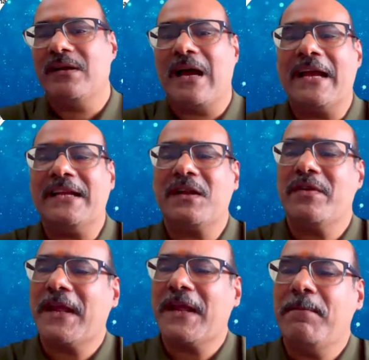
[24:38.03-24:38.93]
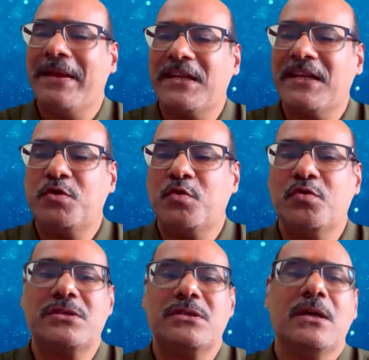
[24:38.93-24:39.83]
either we can pick and
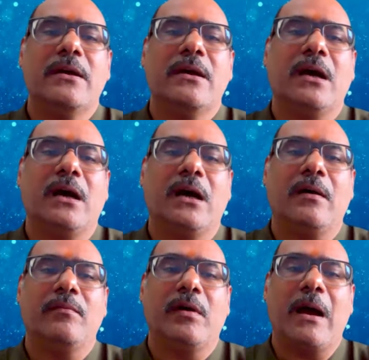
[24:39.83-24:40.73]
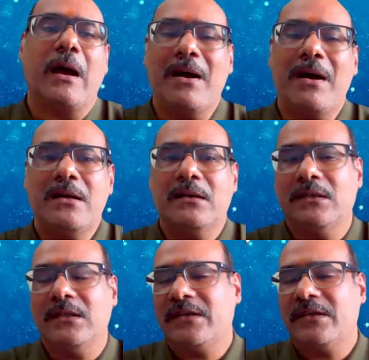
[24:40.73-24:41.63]
choose among
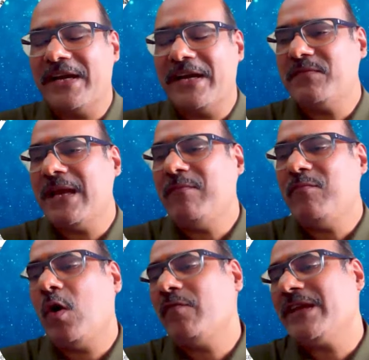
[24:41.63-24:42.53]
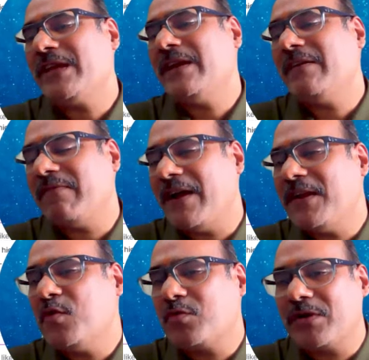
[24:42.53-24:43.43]
the trends we have, or we can define
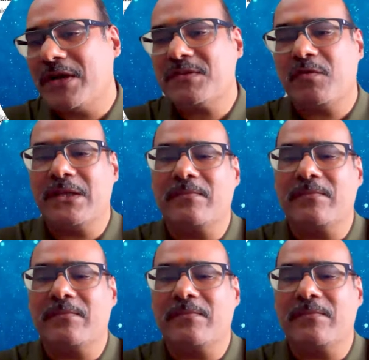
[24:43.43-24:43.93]
new trends for them.